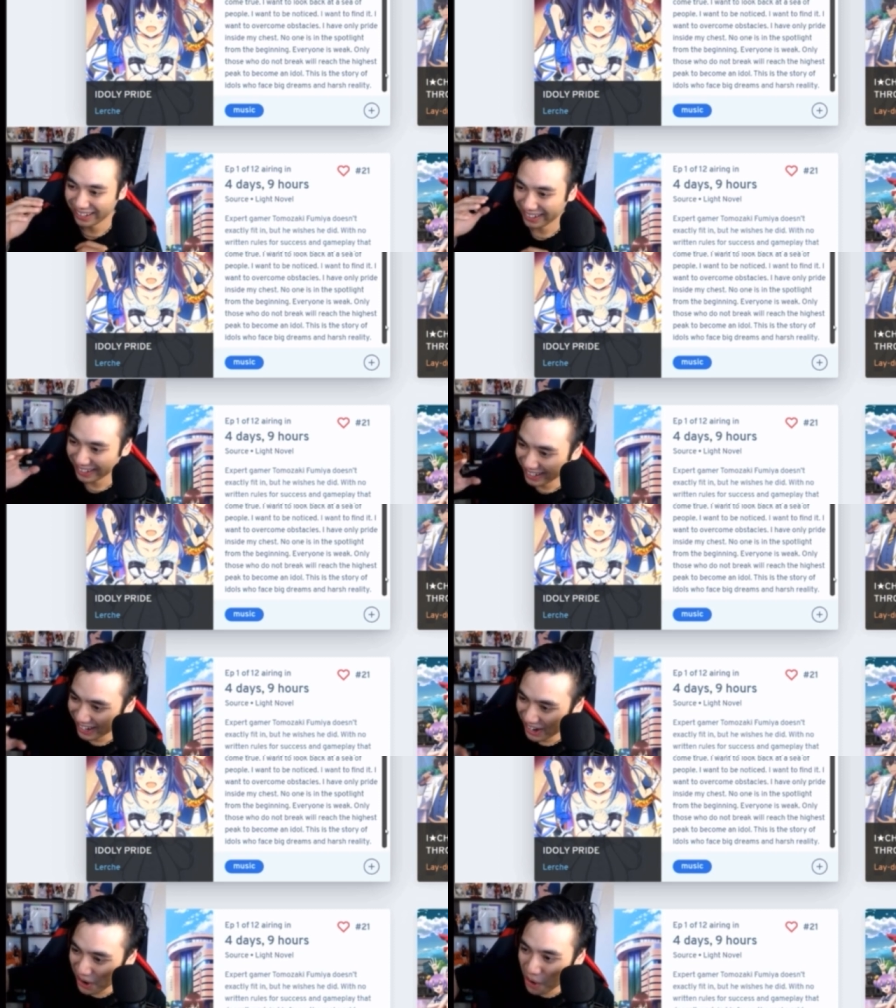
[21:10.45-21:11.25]

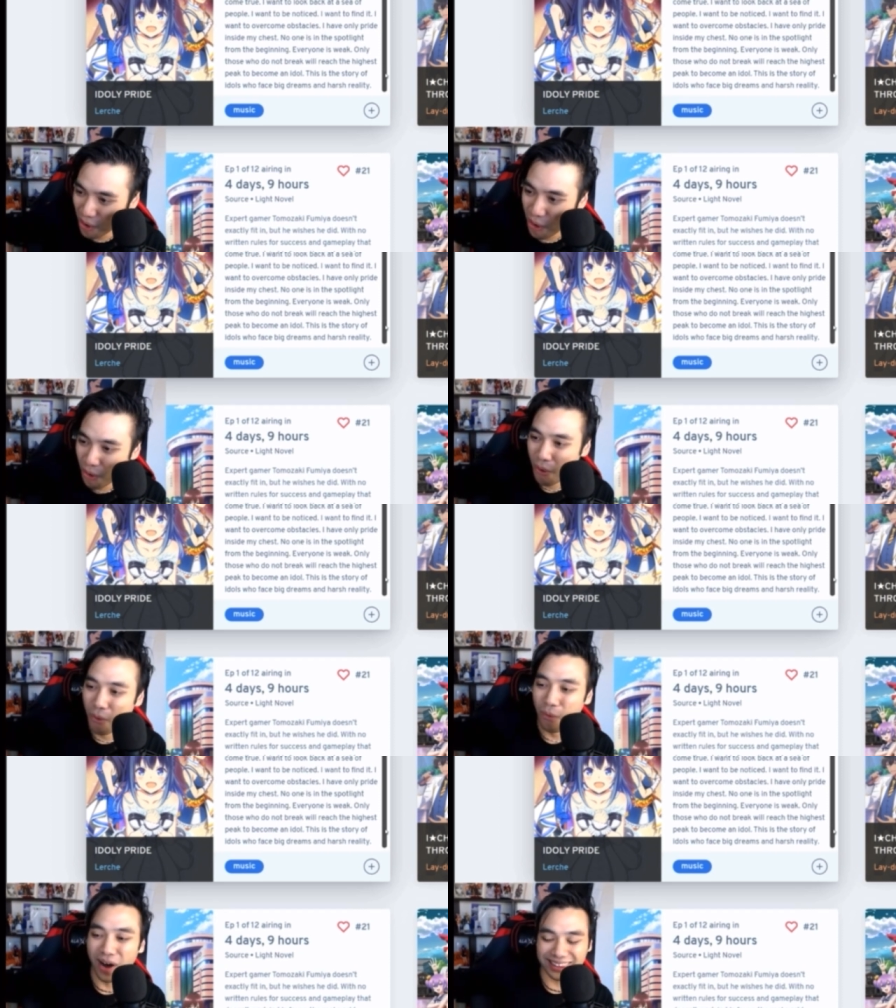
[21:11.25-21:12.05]

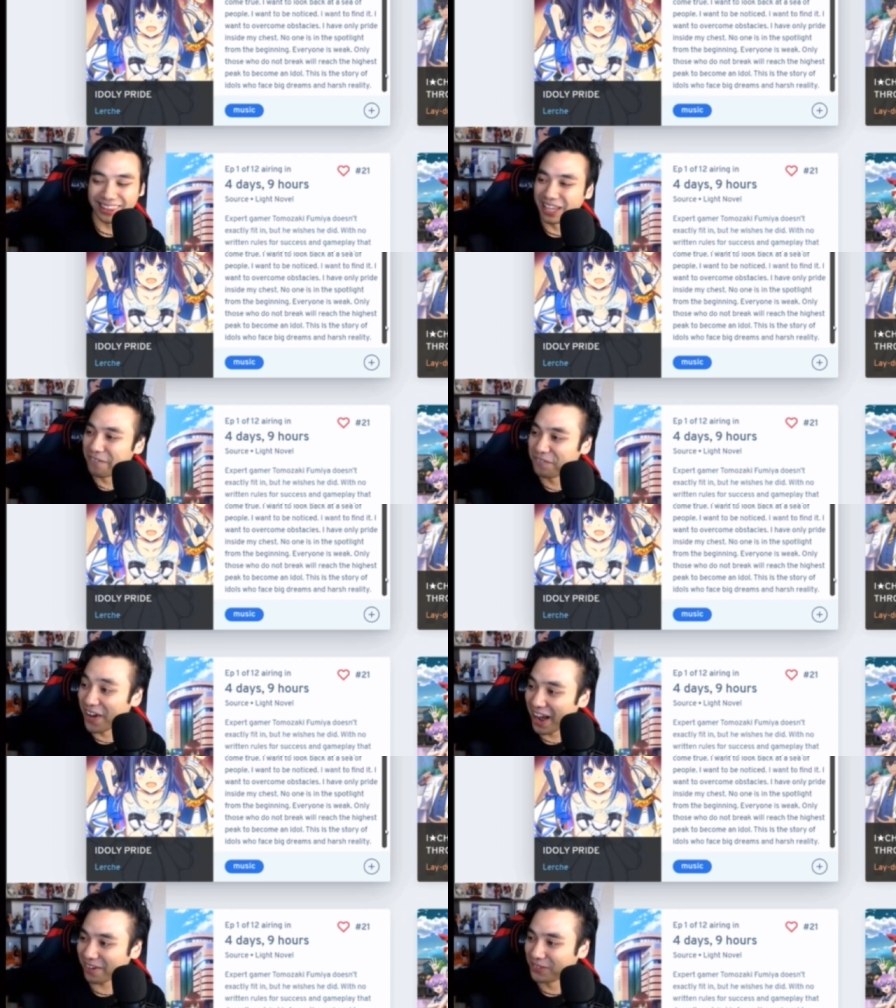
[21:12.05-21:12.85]
What the
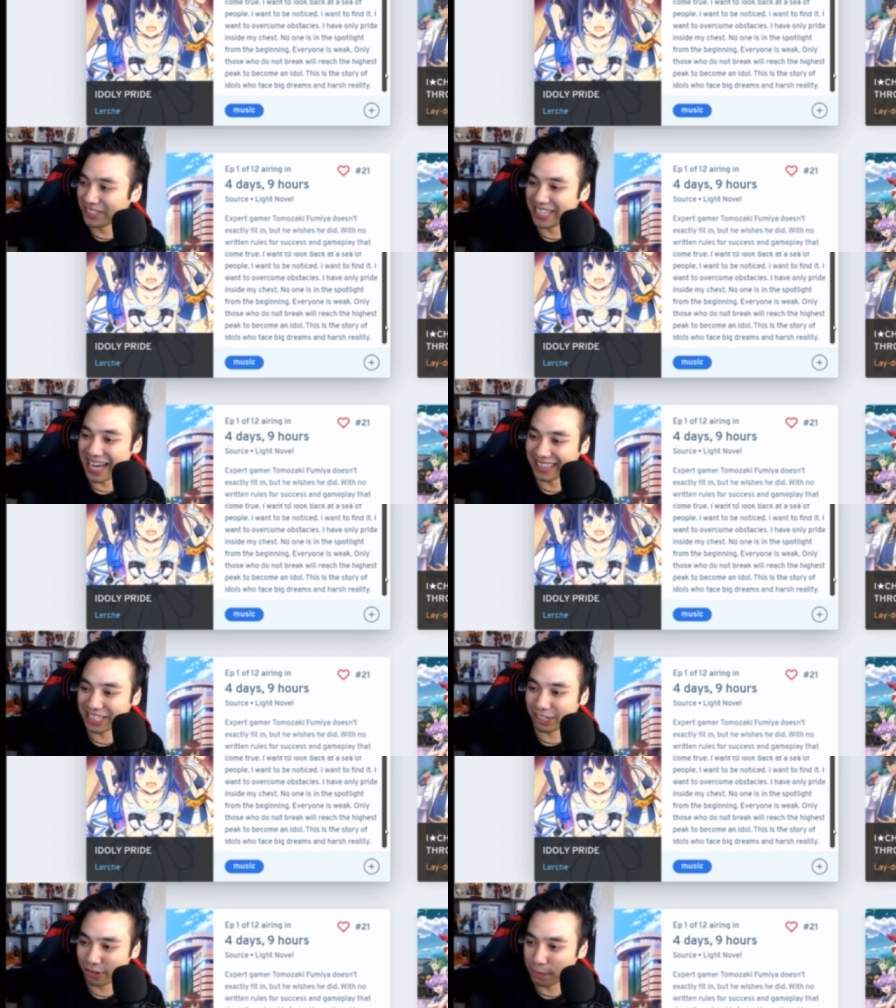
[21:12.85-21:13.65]
fuck was that
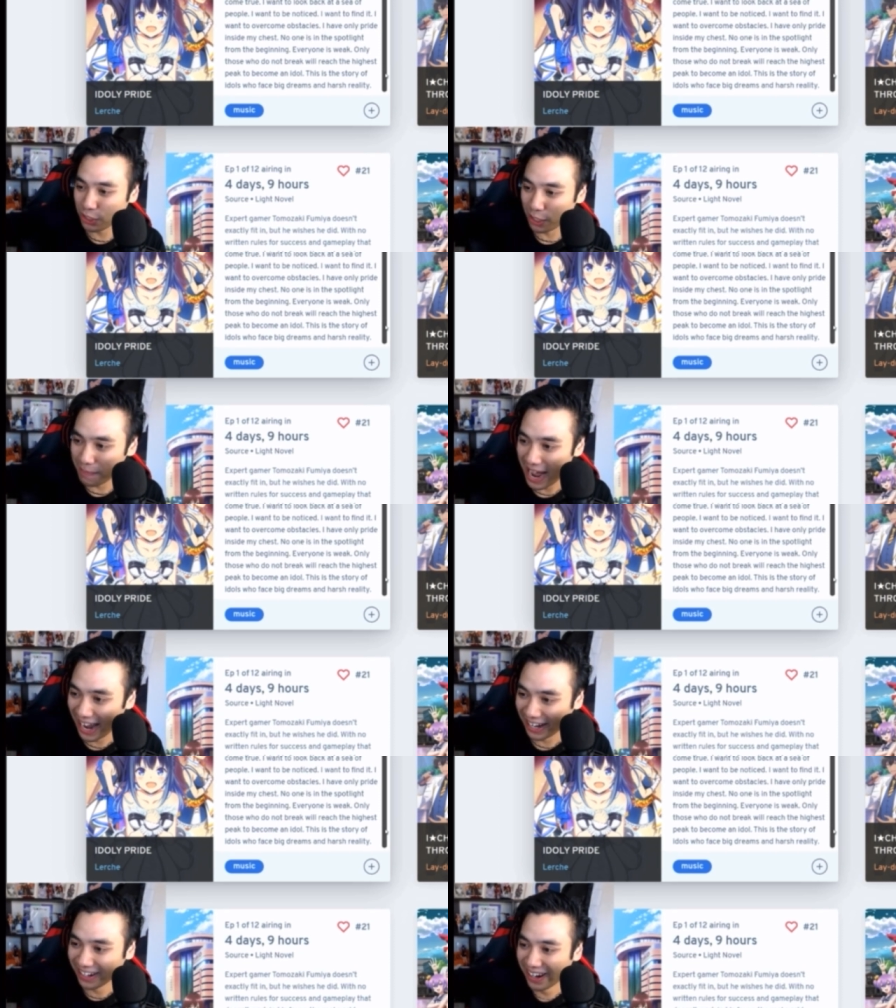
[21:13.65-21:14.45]
description,
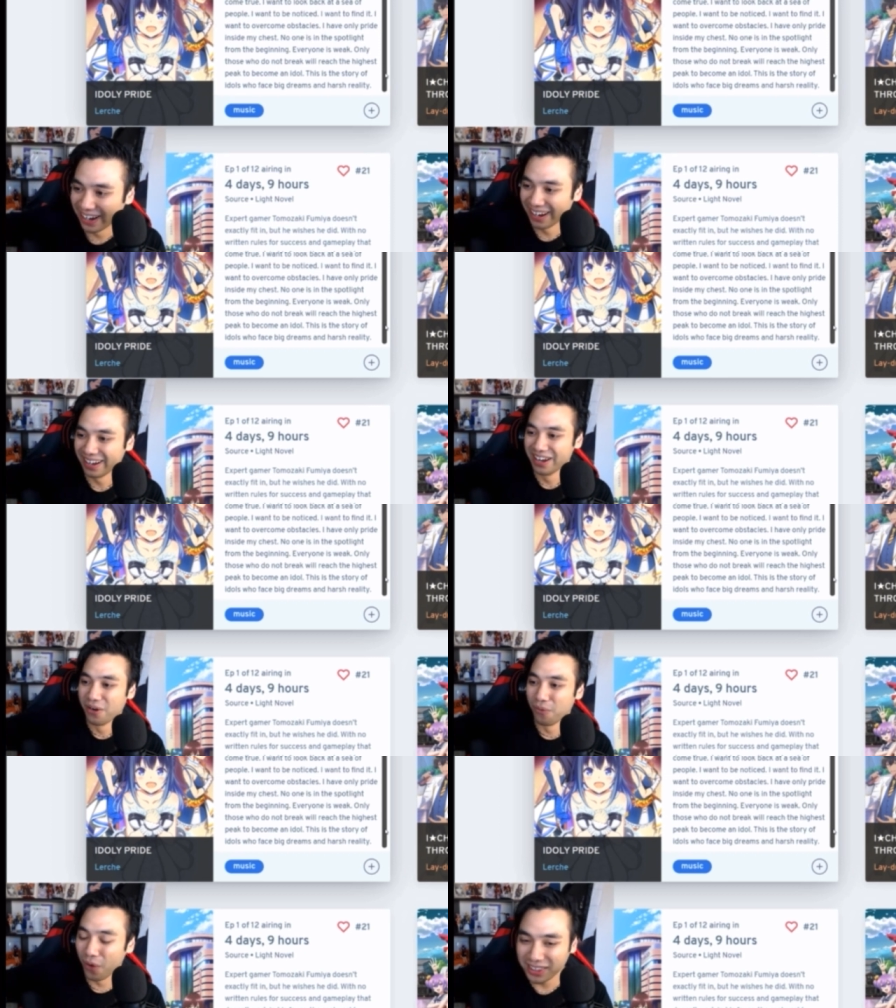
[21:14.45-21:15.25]
man?
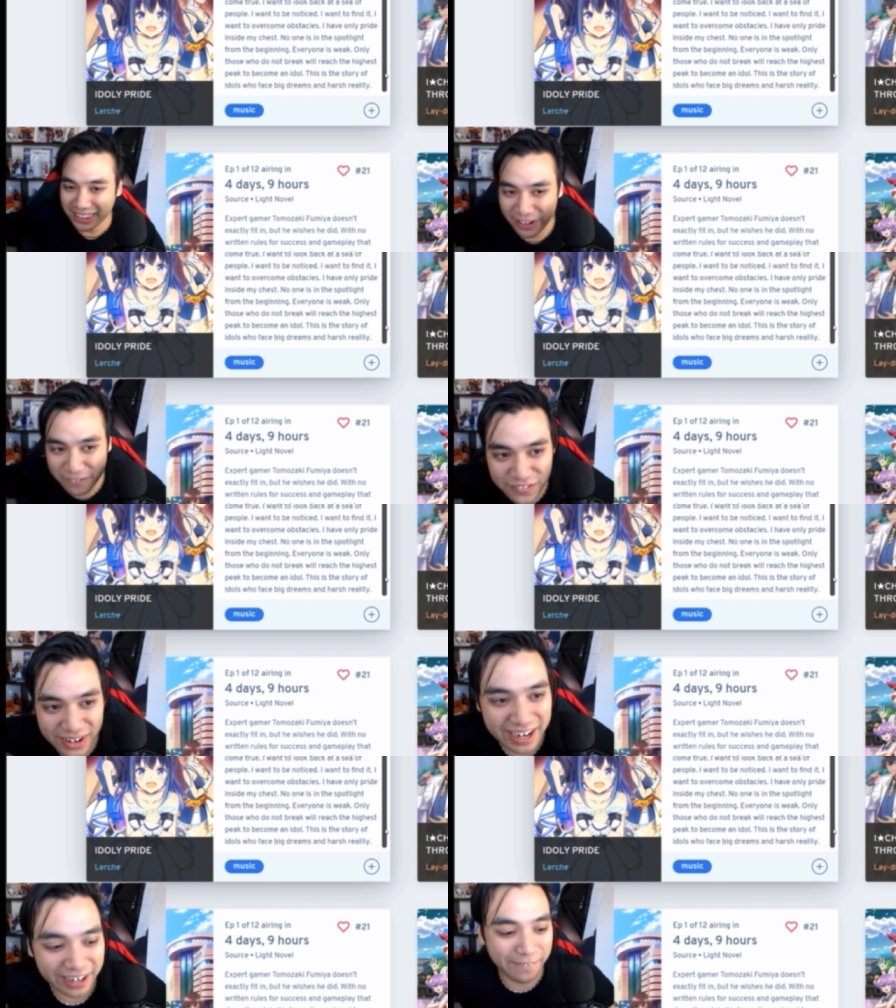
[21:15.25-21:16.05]
What the
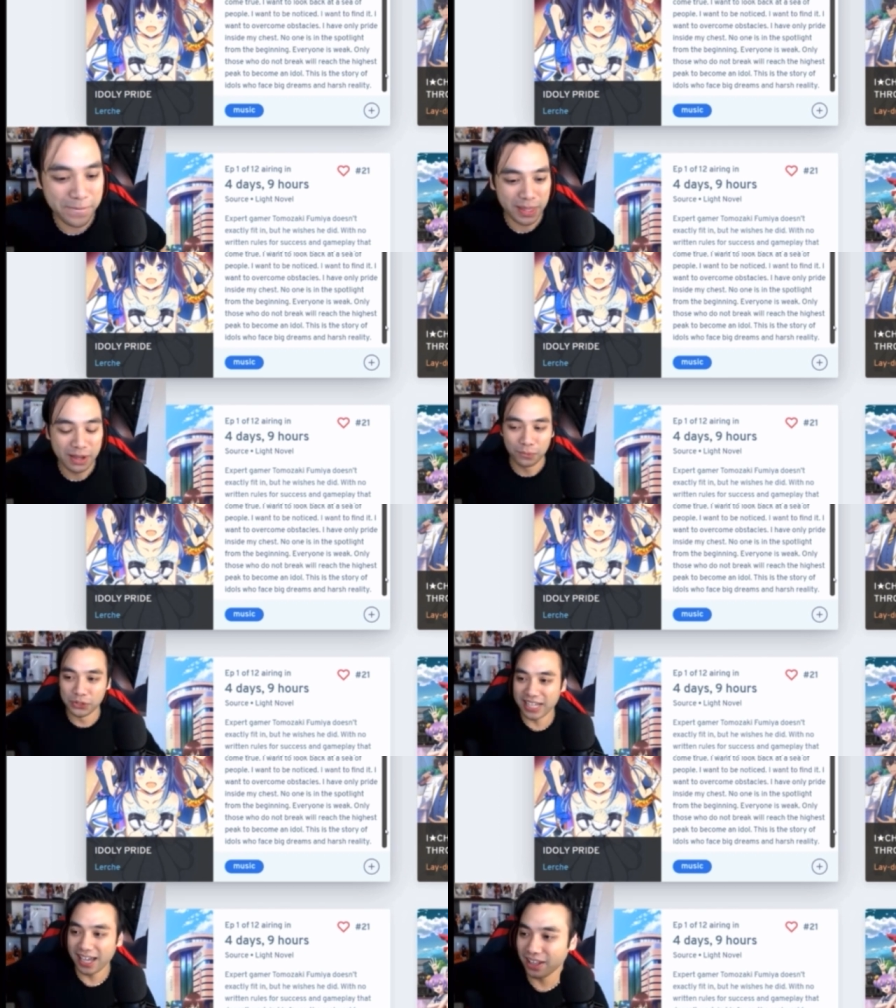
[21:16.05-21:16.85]
fuck?
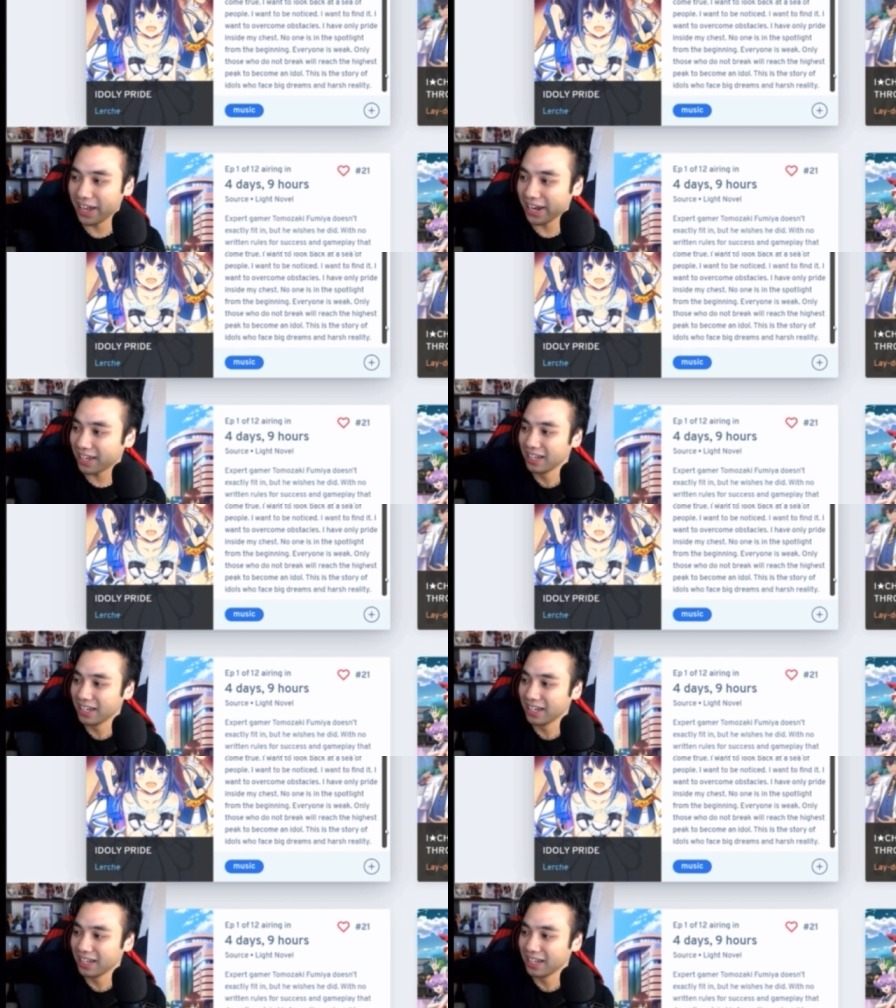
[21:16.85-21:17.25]
Was that like...